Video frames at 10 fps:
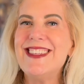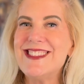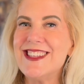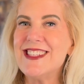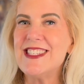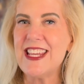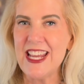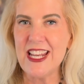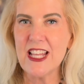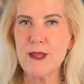since
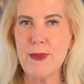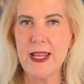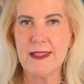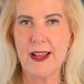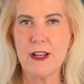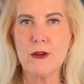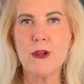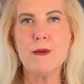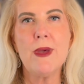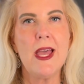eating in the main dining
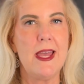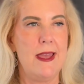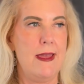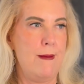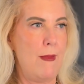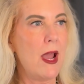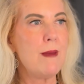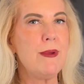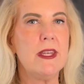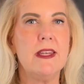room, in my
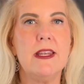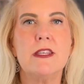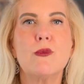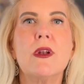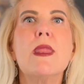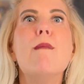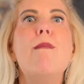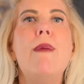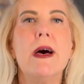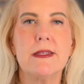opinion, is one of the
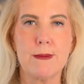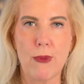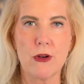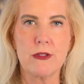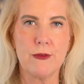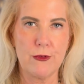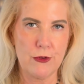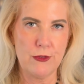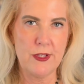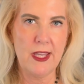best parts of
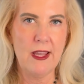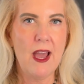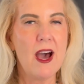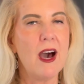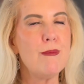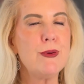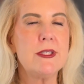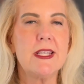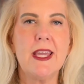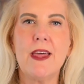cruising, I put
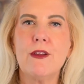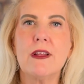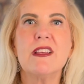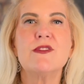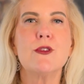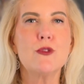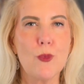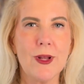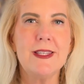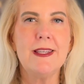together a list of
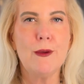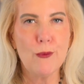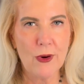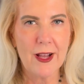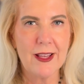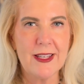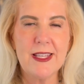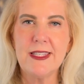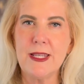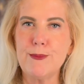
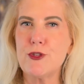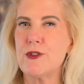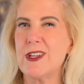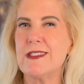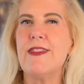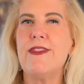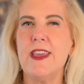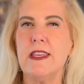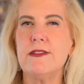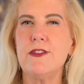21 tips, tricks, and
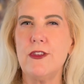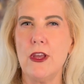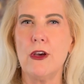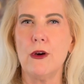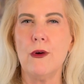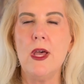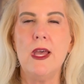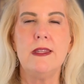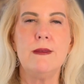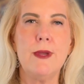things to know
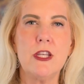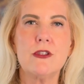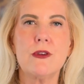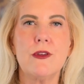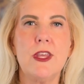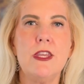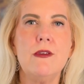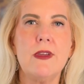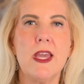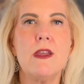to make sure that you
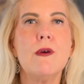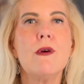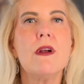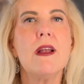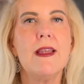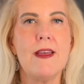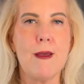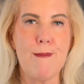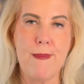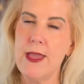get your
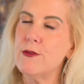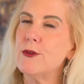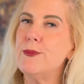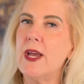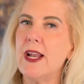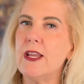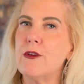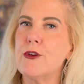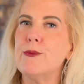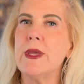main room dining
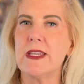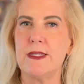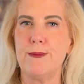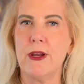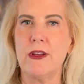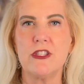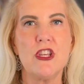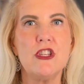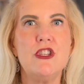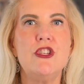room experience
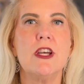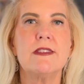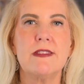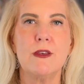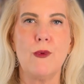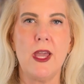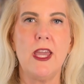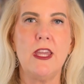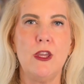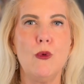just the
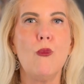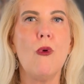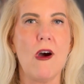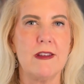way you want.